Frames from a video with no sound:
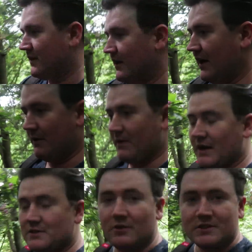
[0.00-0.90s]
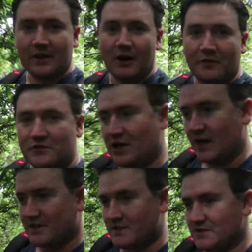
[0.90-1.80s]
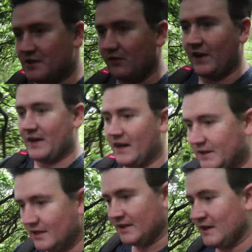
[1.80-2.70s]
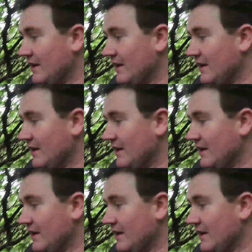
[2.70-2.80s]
But um, yeah, there's loads of like off tracks and stuff like that.